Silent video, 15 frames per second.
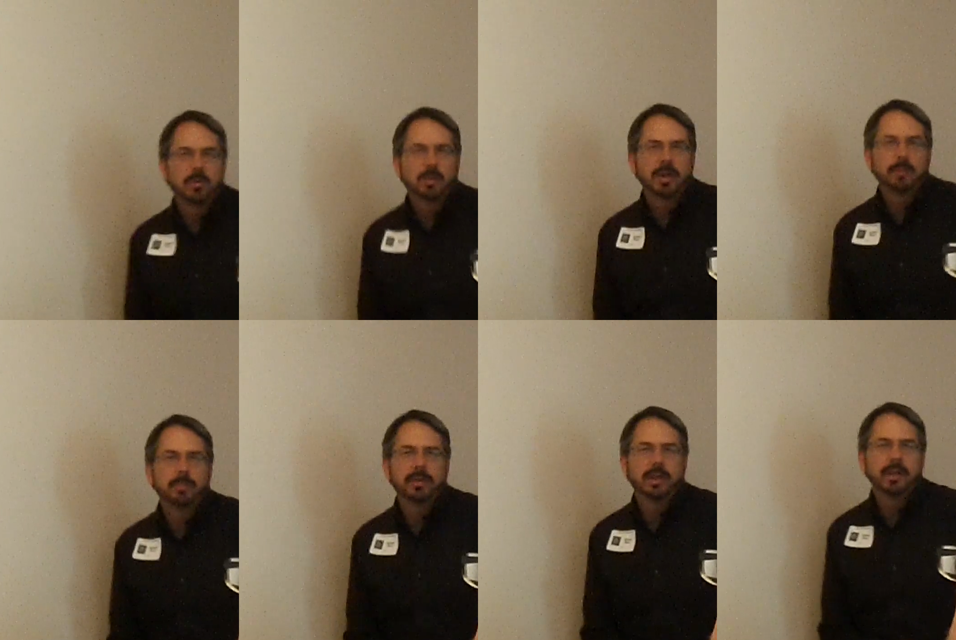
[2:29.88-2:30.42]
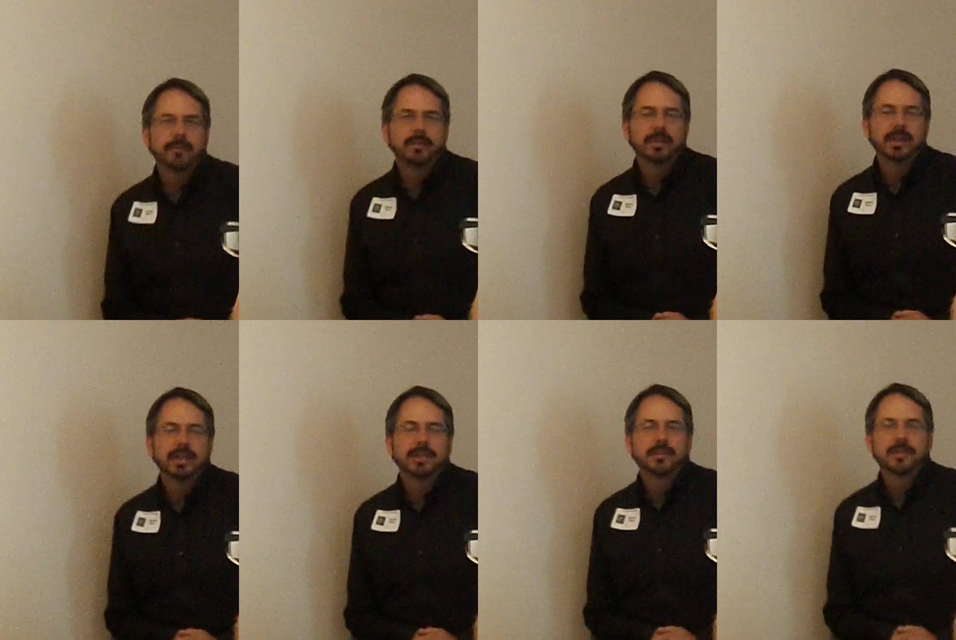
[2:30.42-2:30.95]
a quick plug for
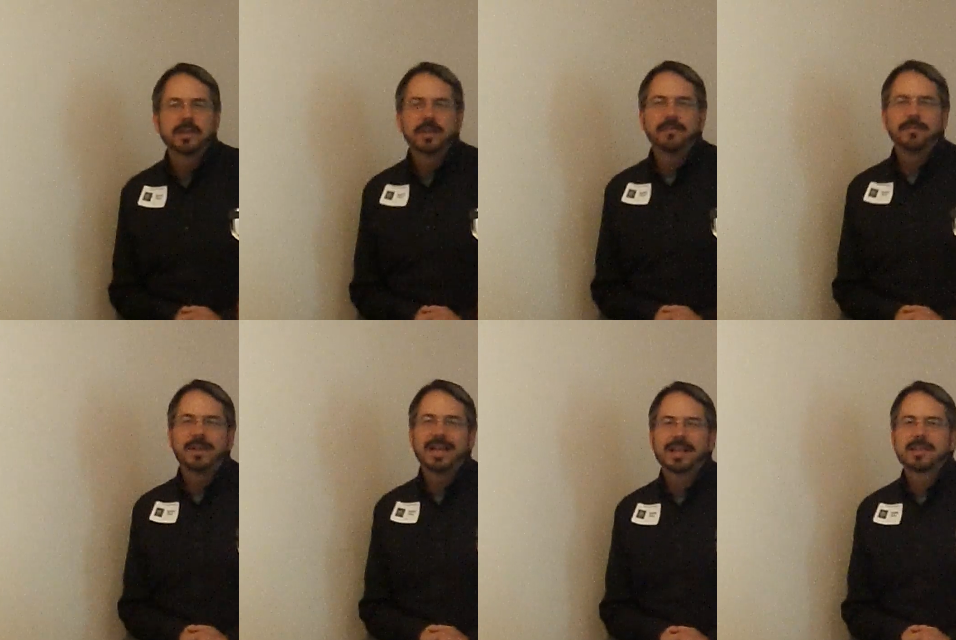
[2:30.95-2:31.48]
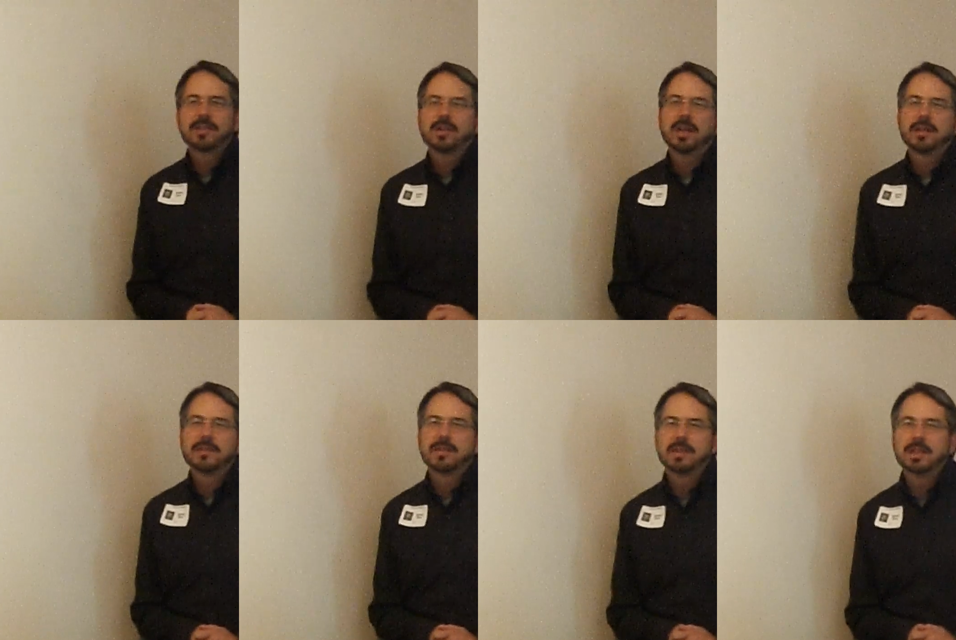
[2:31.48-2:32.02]

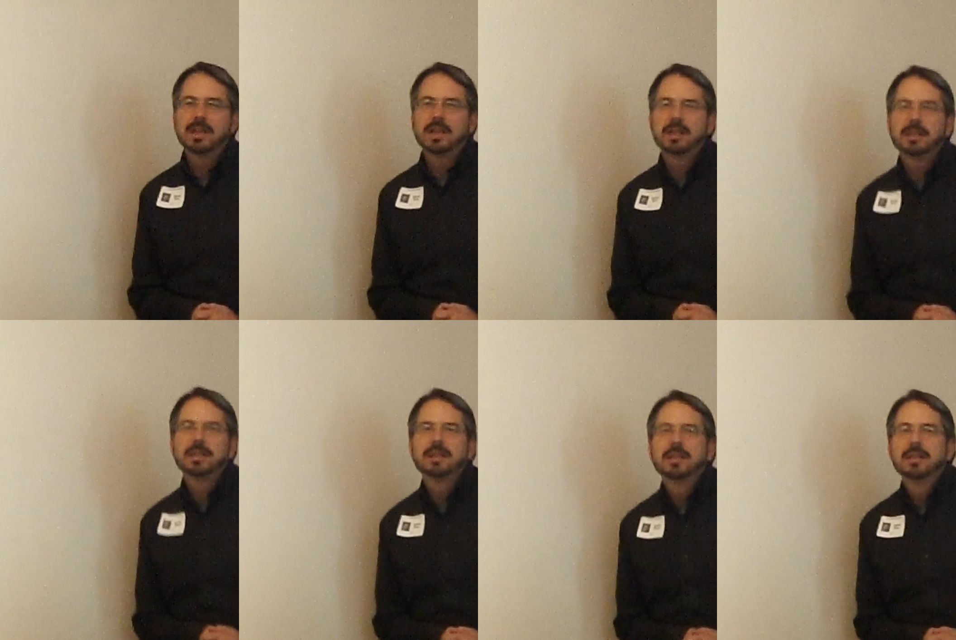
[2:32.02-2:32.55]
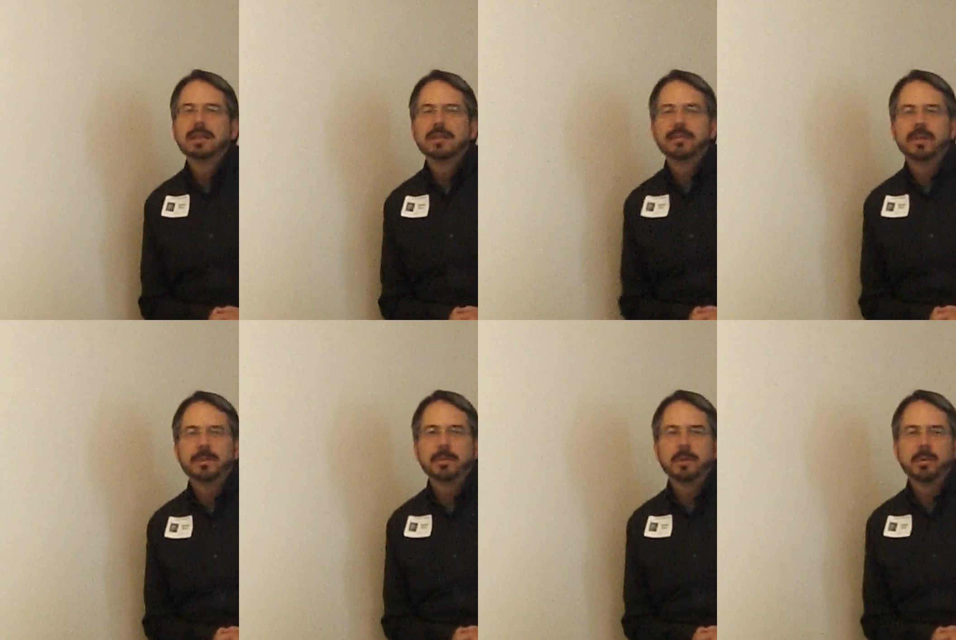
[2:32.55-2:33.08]
interestingfacts.ca.
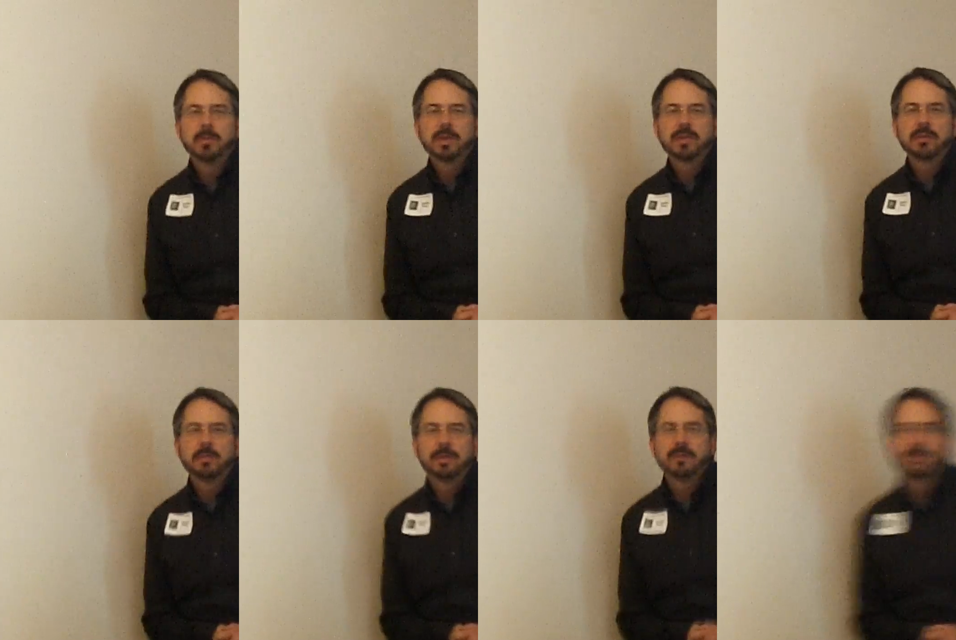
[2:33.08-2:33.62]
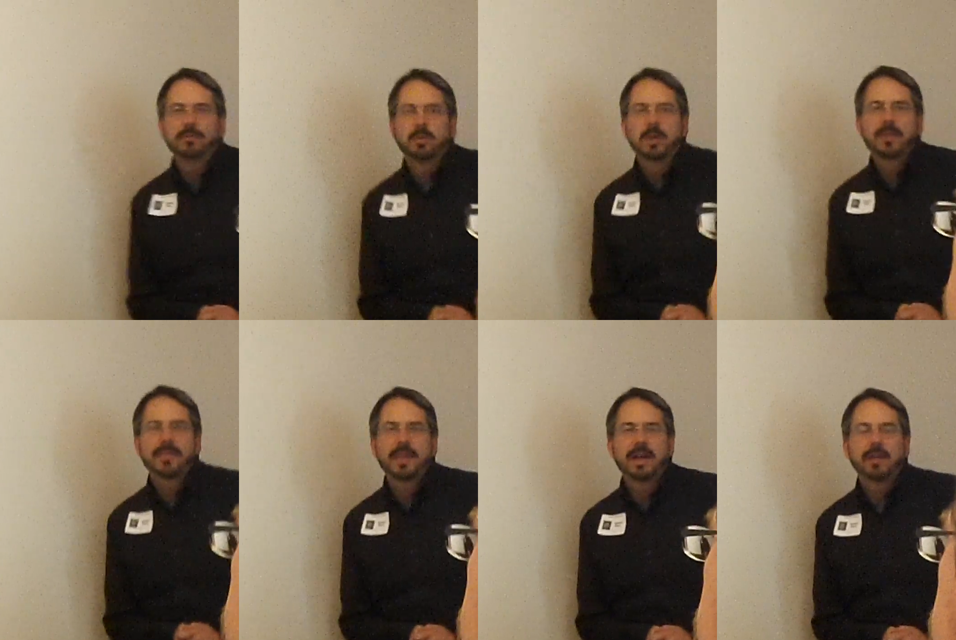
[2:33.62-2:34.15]
If anyone wants to win
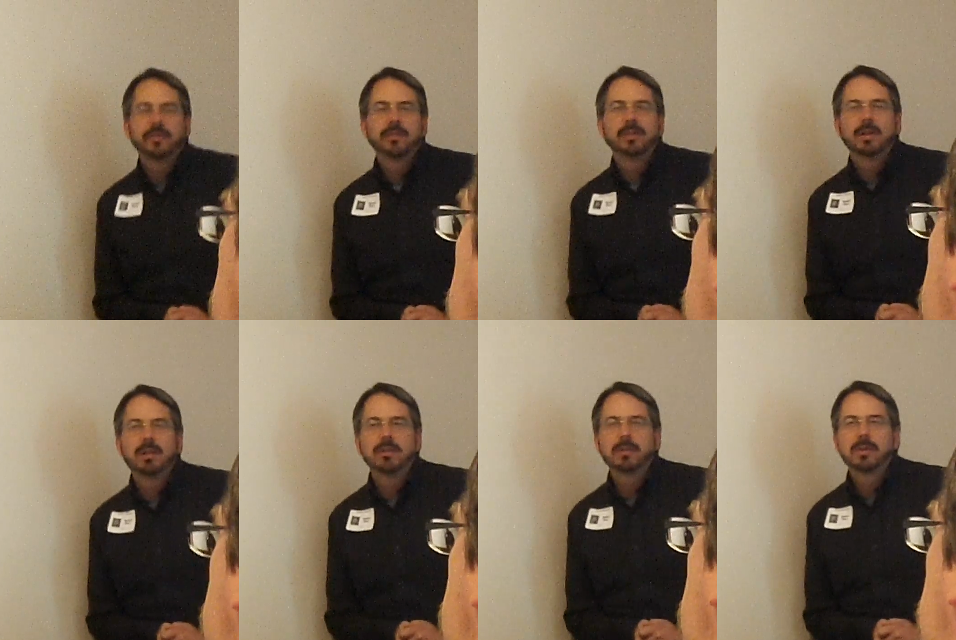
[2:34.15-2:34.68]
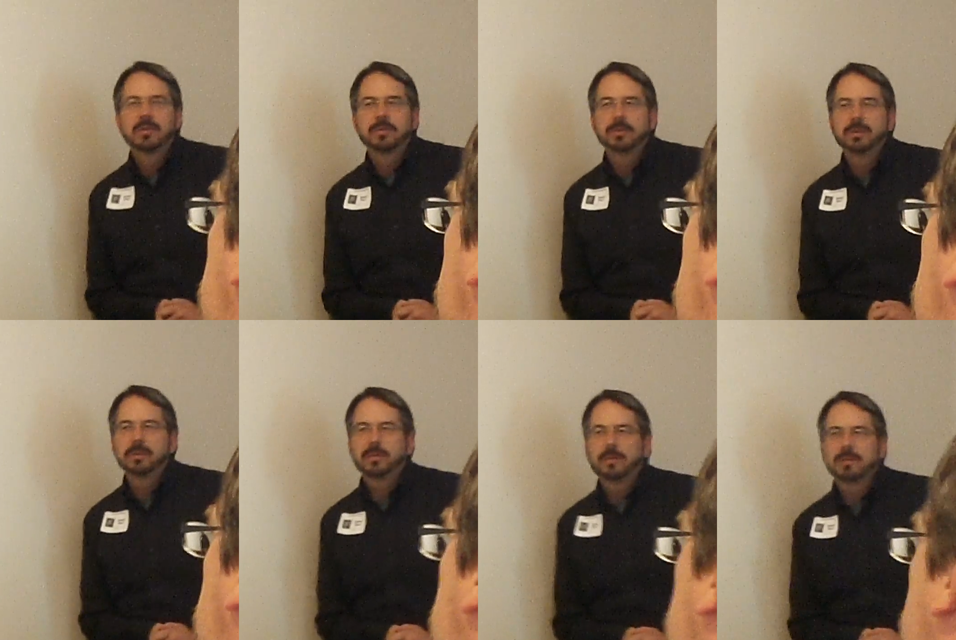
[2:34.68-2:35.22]
a $4,000
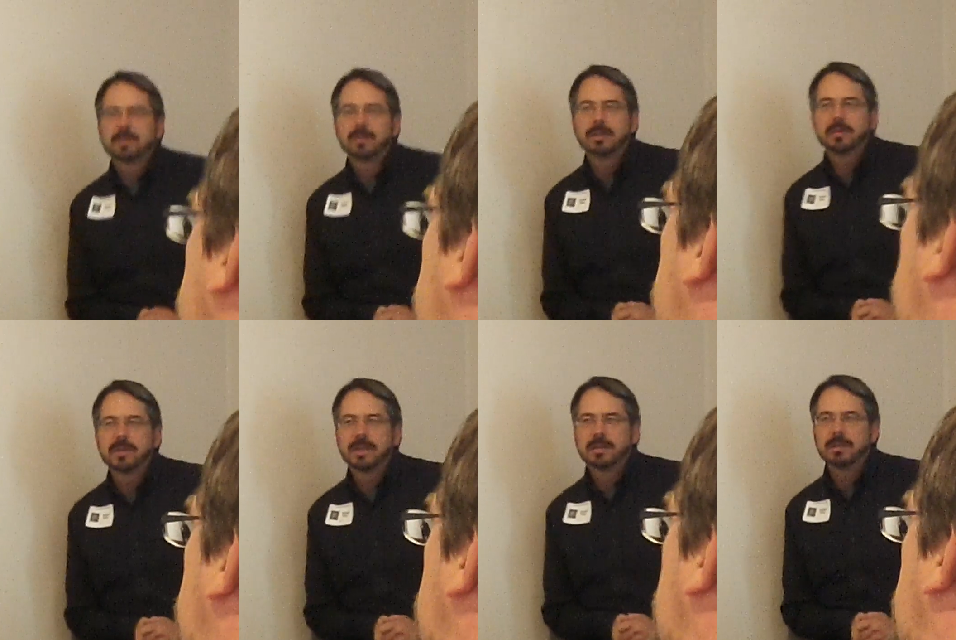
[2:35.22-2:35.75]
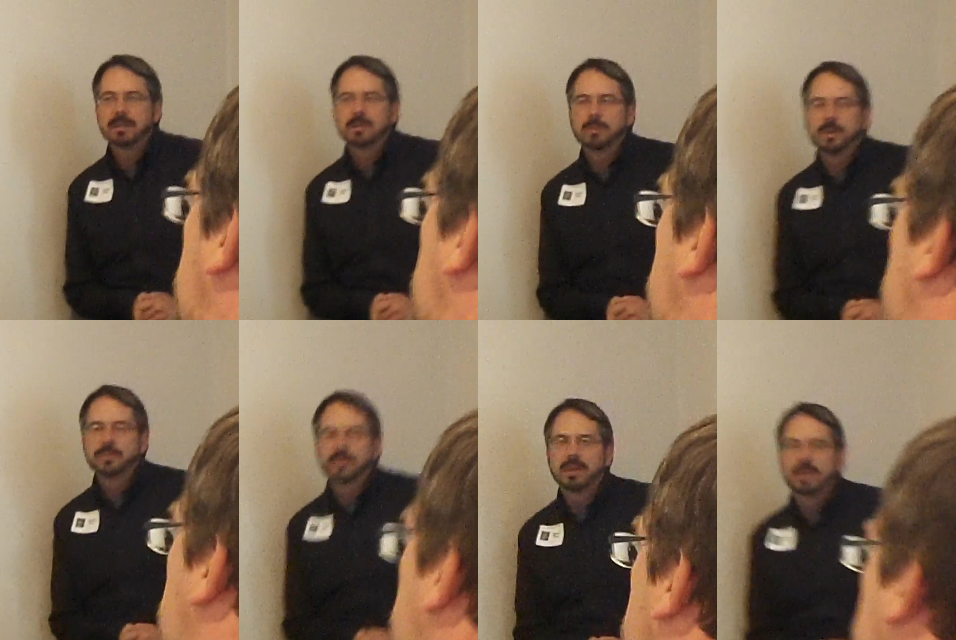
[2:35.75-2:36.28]
cruise, just go to
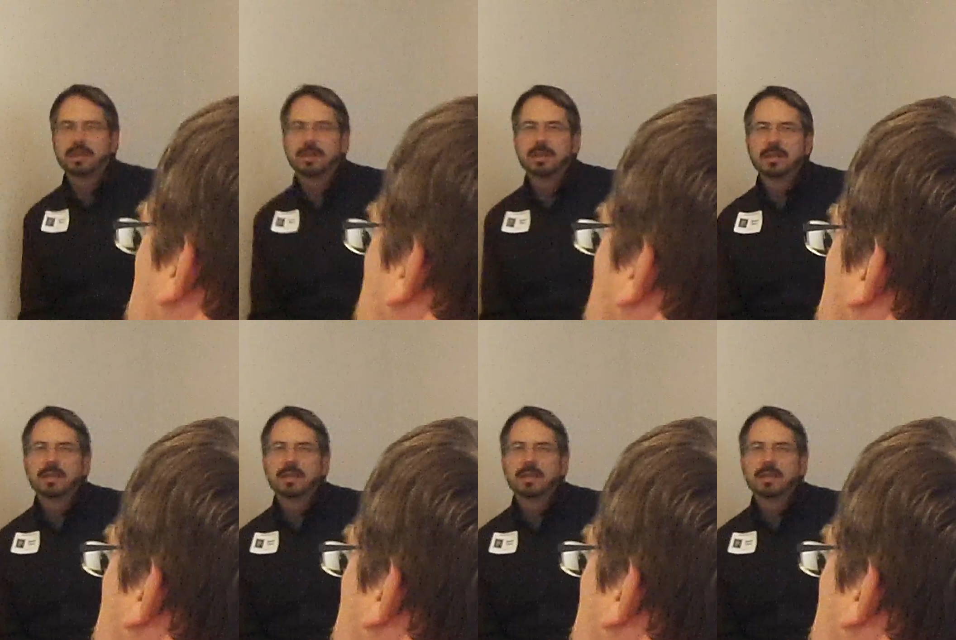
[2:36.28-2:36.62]
the website.